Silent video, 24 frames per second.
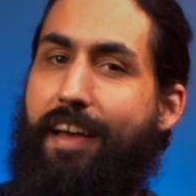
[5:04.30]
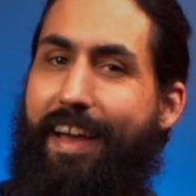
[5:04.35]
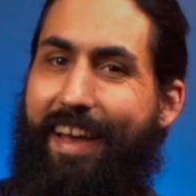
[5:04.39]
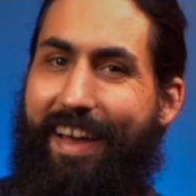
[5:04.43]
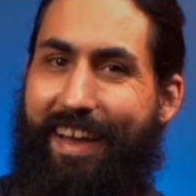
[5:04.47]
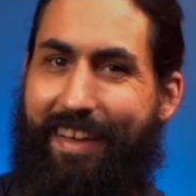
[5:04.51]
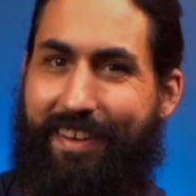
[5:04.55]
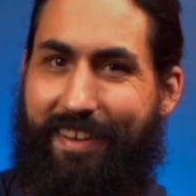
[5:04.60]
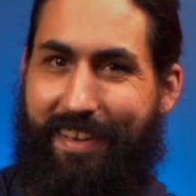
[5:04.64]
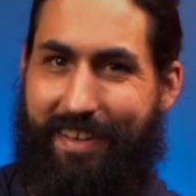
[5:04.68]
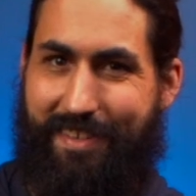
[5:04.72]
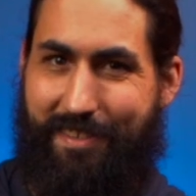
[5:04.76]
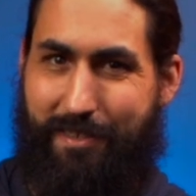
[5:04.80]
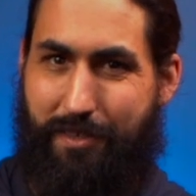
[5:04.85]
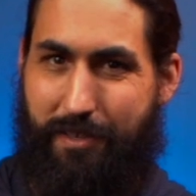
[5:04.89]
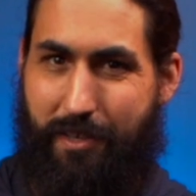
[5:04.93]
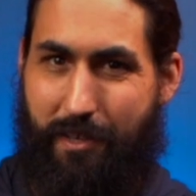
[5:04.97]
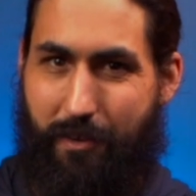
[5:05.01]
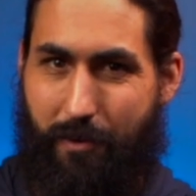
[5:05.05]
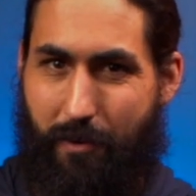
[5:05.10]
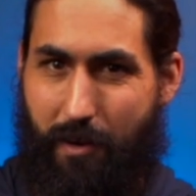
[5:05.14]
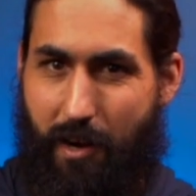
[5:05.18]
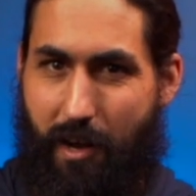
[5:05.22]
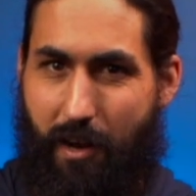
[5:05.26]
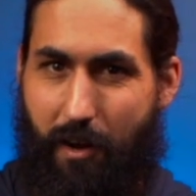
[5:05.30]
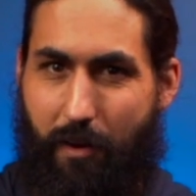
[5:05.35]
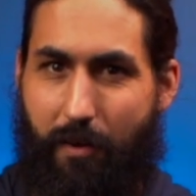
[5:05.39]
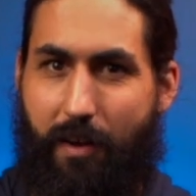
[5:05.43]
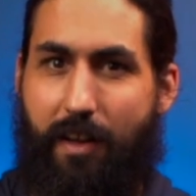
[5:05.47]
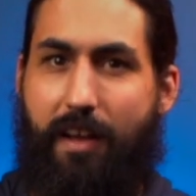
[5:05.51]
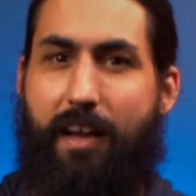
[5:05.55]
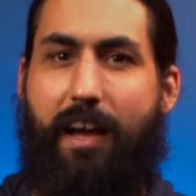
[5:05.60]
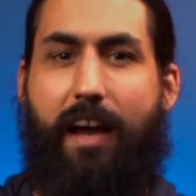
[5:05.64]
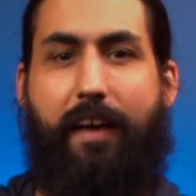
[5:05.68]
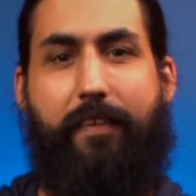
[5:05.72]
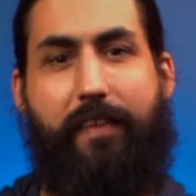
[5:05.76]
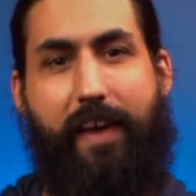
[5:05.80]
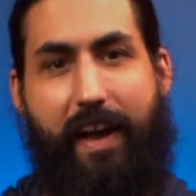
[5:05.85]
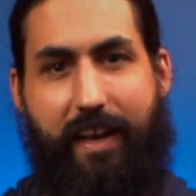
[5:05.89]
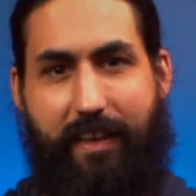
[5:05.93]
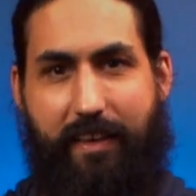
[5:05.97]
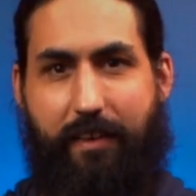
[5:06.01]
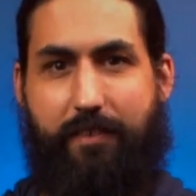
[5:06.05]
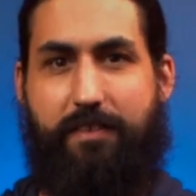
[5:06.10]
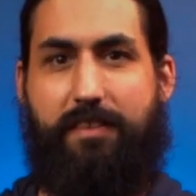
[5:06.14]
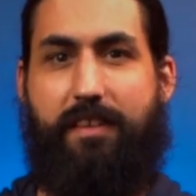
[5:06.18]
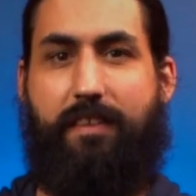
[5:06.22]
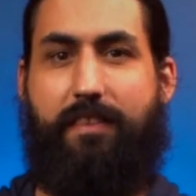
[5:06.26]
and a 0, and that
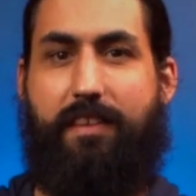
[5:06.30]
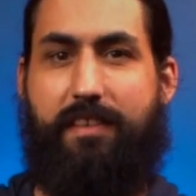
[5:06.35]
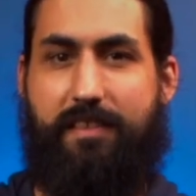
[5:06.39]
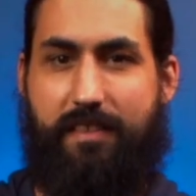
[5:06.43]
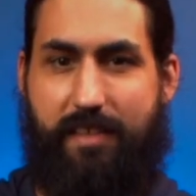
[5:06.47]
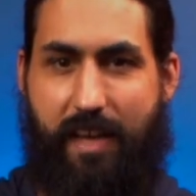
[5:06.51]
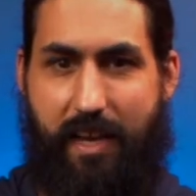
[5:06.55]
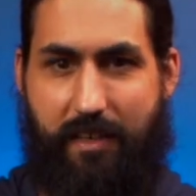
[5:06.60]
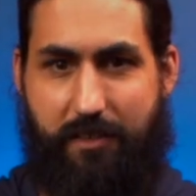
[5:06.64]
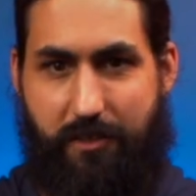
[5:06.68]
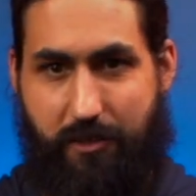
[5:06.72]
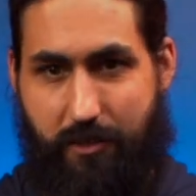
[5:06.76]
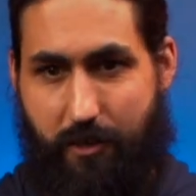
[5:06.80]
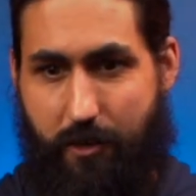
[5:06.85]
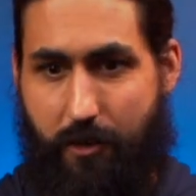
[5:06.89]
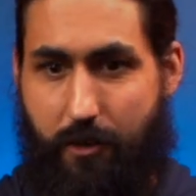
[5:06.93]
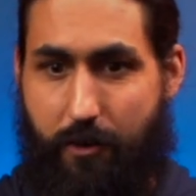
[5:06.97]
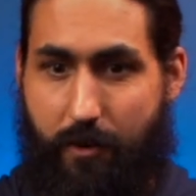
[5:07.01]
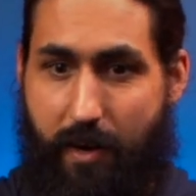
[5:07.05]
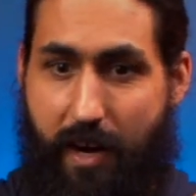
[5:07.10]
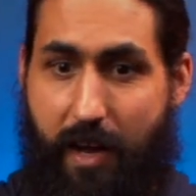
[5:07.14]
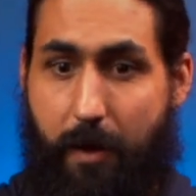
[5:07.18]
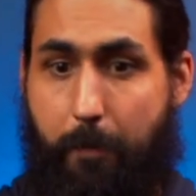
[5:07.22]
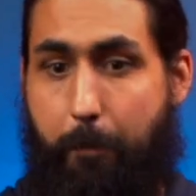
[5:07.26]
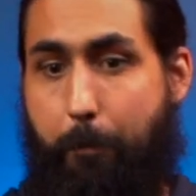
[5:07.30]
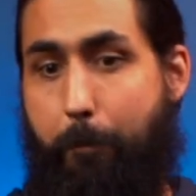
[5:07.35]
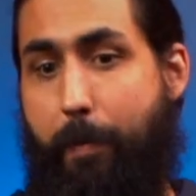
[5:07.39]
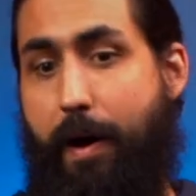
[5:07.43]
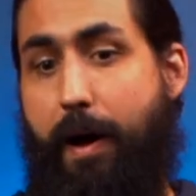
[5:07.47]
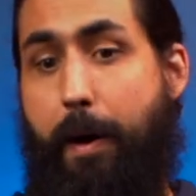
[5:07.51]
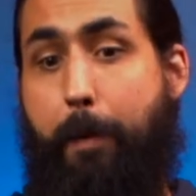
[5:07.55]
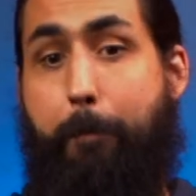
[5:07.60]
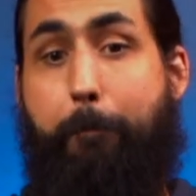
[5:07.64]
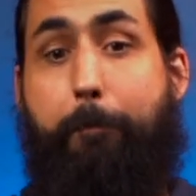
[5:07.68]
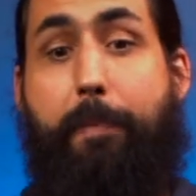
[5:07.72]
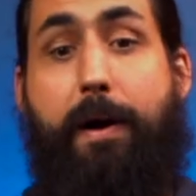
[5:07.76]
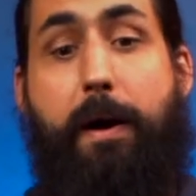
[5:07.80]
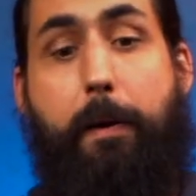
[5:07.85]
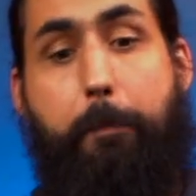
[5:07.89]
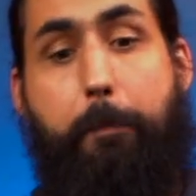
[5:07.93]
gives it this nice turnaround, ba ba